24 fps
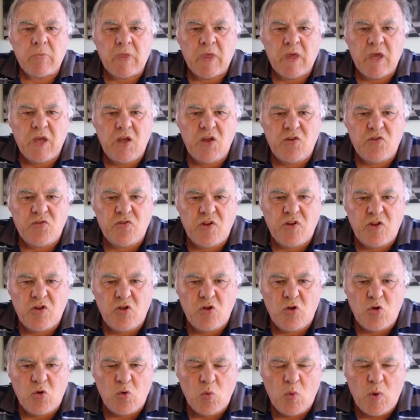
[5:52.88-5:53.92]
is that
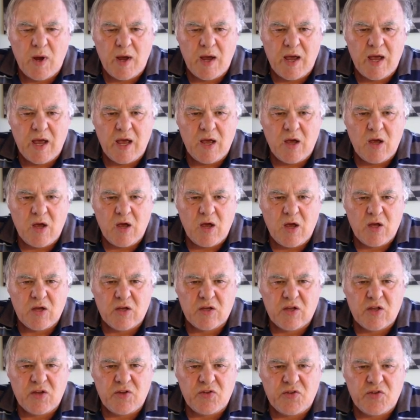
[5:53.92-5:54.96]
you
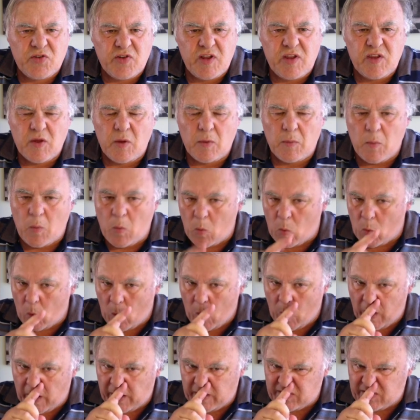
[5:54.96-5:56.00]
can see that
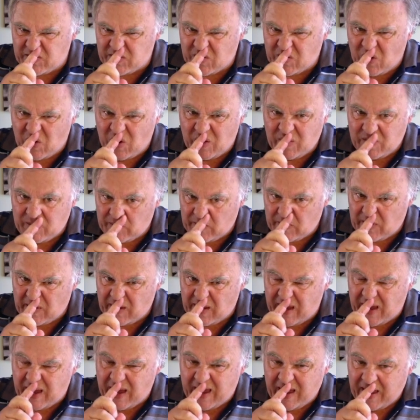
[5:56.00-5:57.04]
white's got
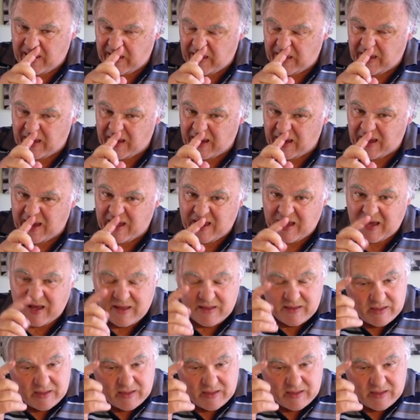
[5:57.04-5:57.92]
a